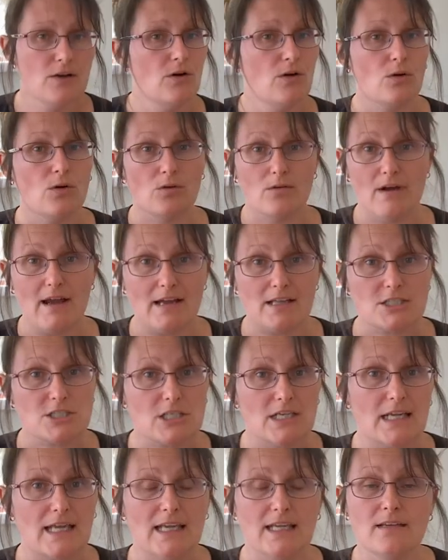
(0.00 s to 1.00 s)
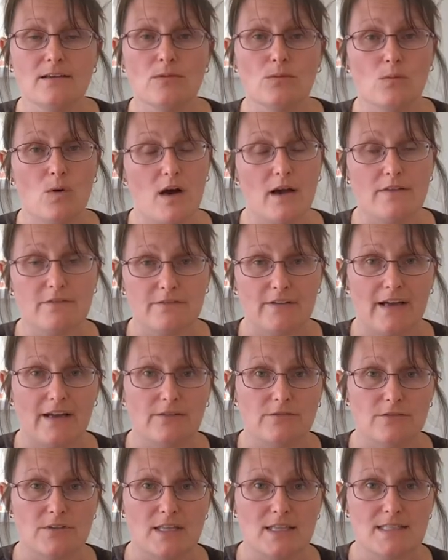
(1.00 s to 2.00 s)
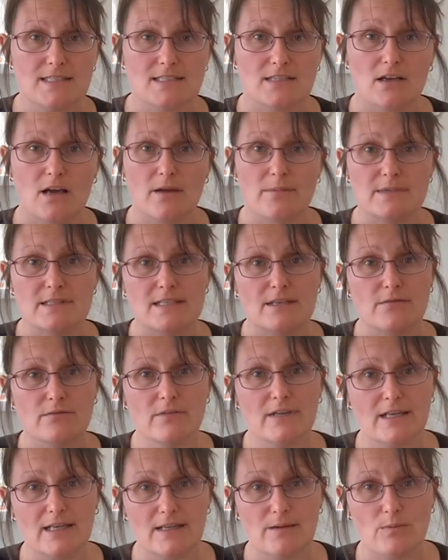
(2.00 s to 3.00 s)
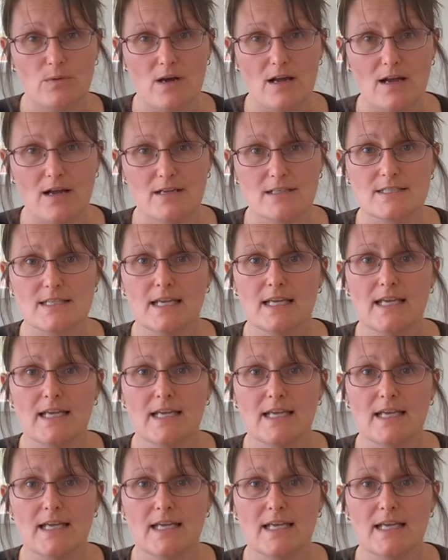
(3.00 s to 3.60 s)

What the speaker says: Or actually, what I found this time is it really worked.